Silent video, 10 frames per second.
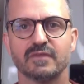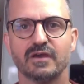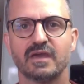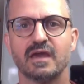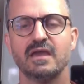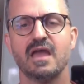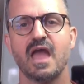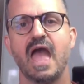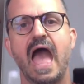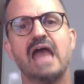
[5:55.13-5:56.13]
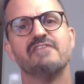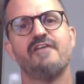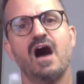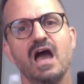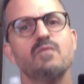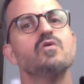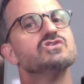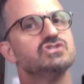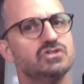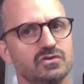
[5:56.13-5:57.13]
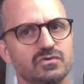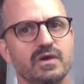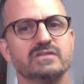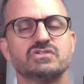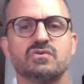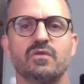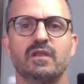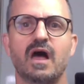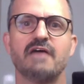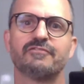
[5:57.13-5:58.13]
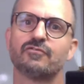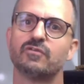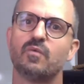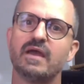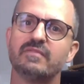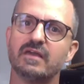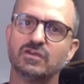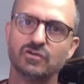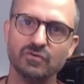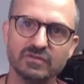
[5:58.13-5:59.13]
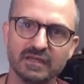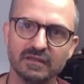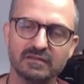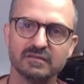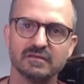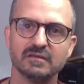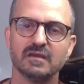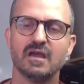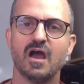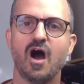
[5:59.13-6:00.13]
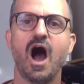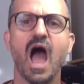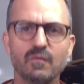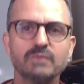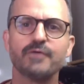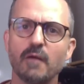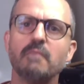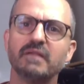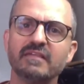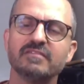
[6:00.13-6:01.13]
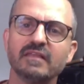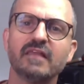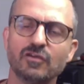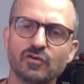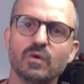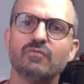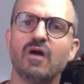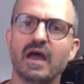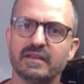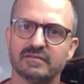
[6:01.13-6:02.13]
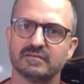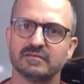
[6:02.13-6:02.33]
Okay, and if I was you and saw the life through the way that you did, I would probably think that you were right.